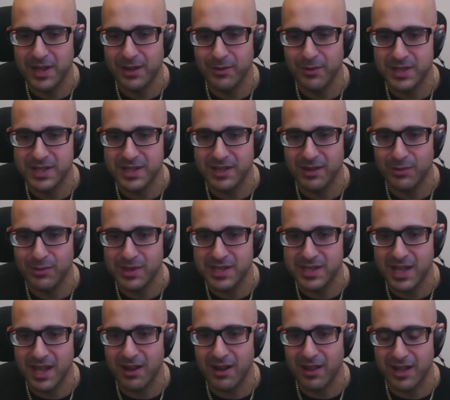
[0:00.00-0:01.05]
It was
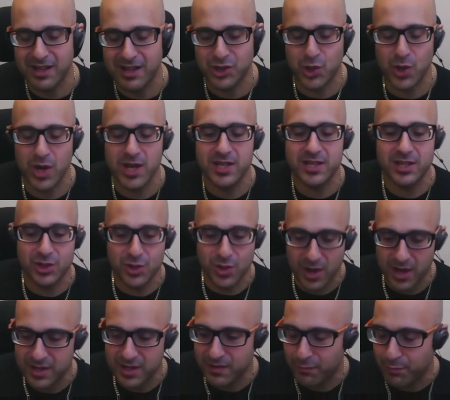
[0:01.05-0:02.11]
there, like trays and
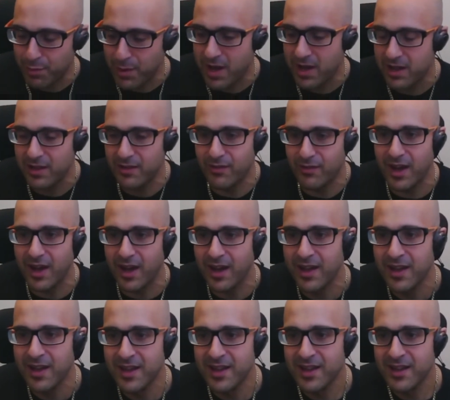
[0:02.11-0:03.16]
trays of paklava,
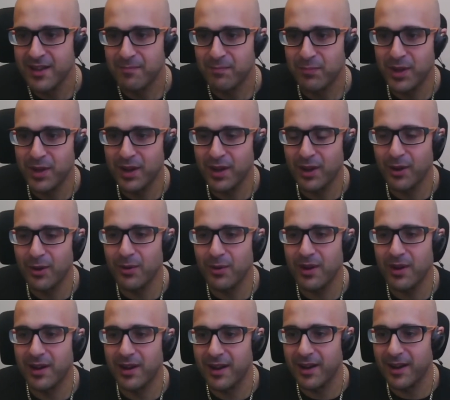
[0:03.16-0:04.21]
you know.
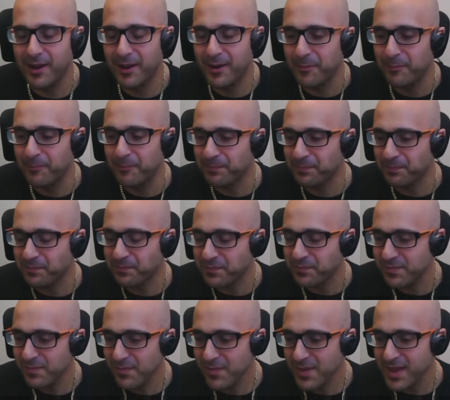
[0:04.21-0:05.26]

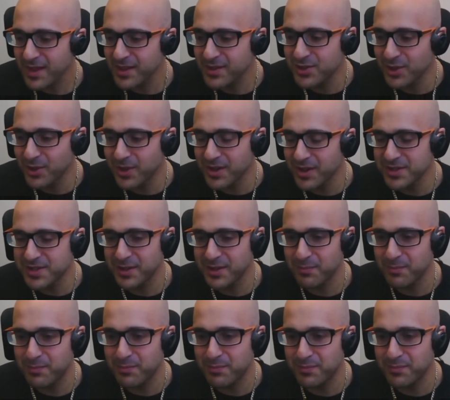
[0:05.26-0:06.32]
So there's the
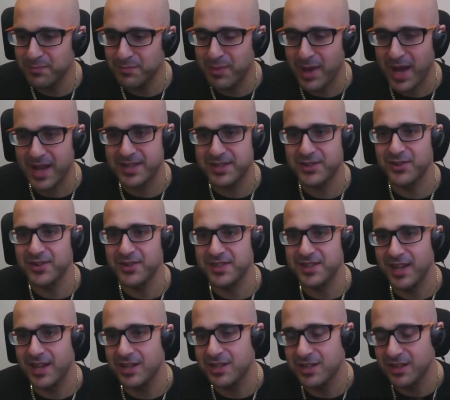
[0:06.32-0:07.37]

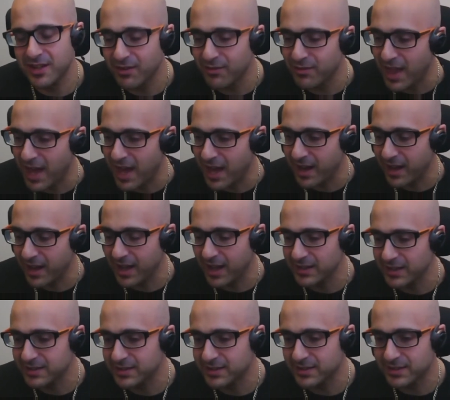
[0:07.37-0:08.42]
bastardization of that, I
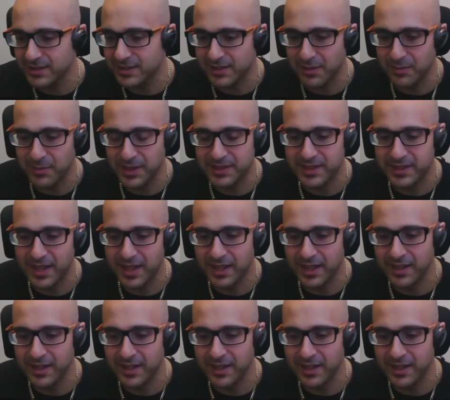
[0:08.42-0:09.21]
guess, to some extent.